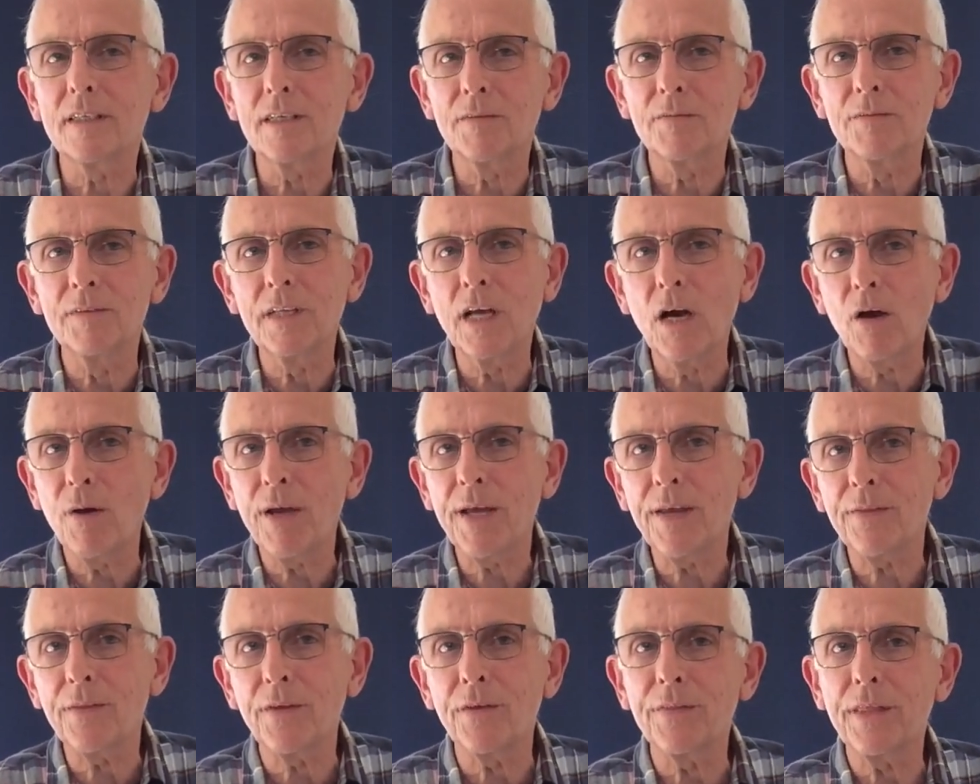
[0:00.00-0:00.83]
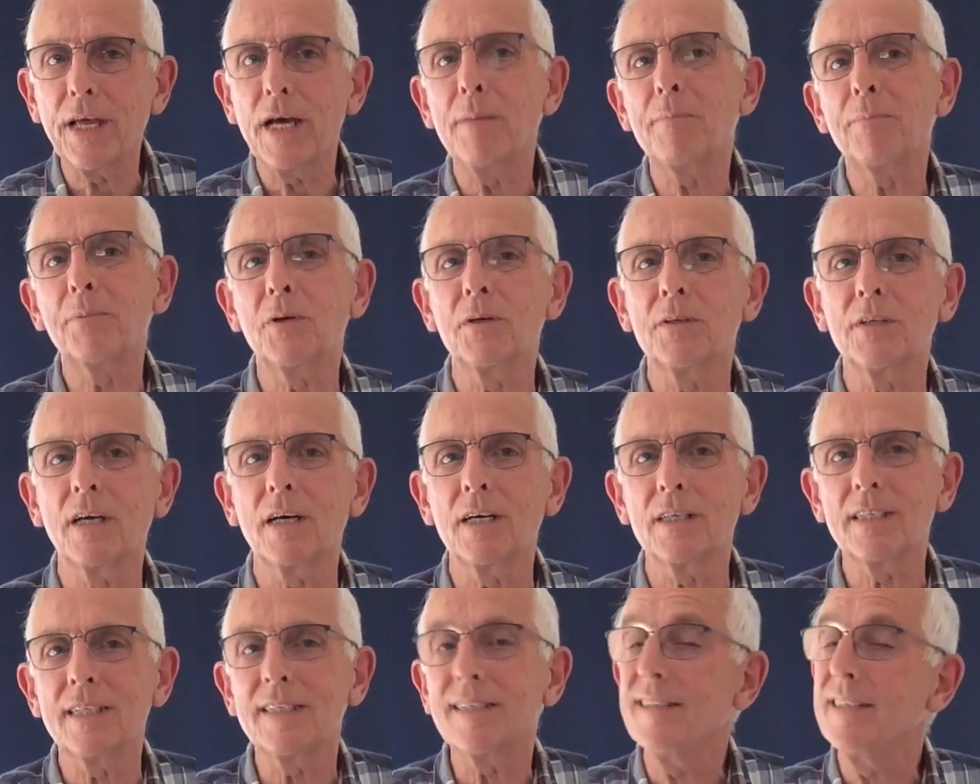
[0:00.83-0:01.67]
of knowing that that
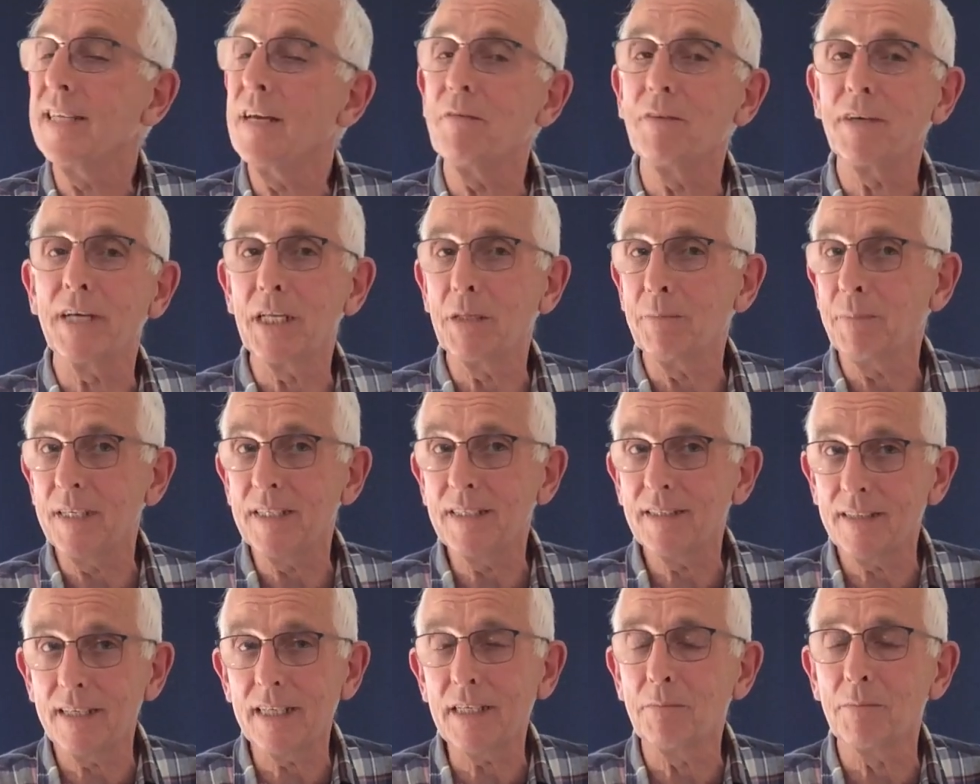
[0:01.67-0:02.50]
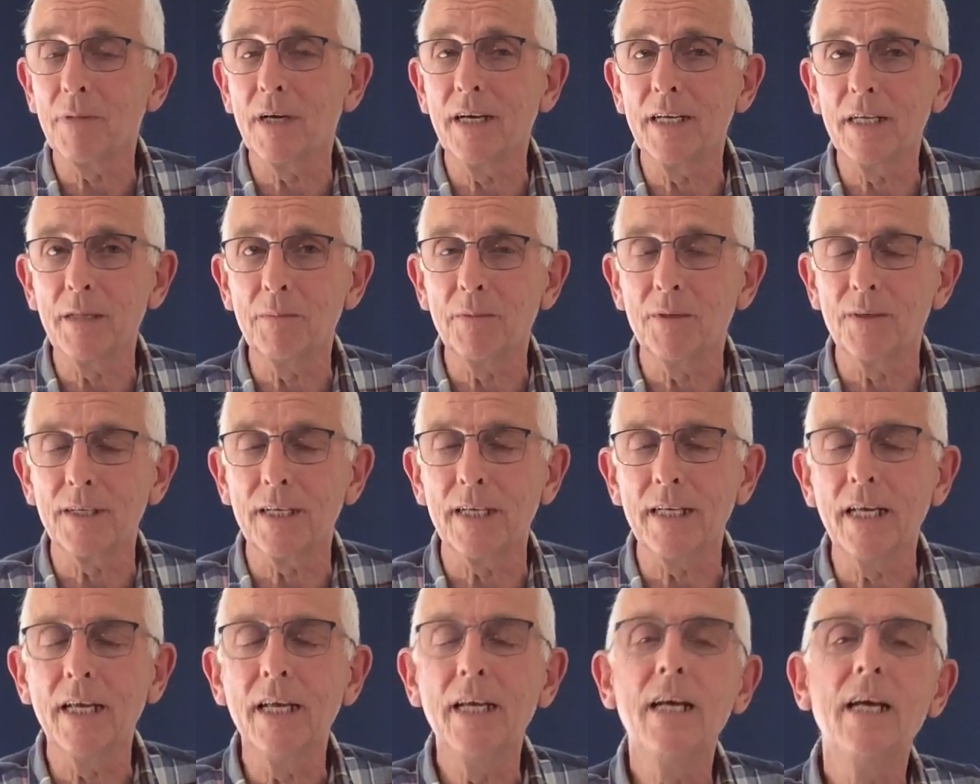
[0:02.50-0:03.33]
product isn't ever going to be seen by
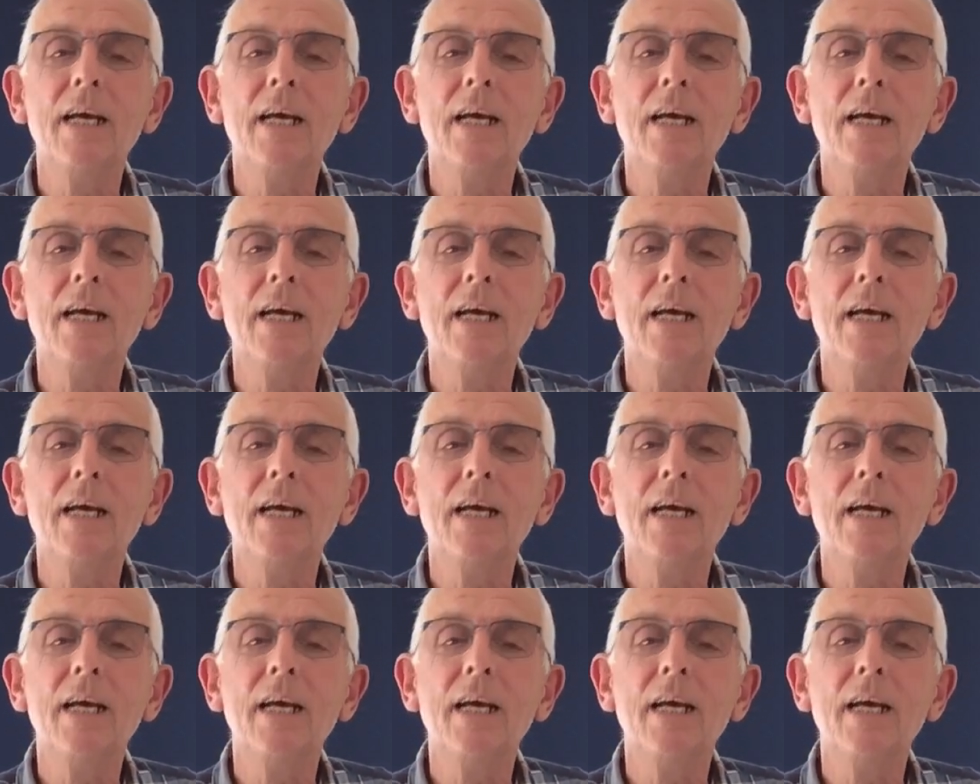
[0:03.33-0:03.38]
anybody,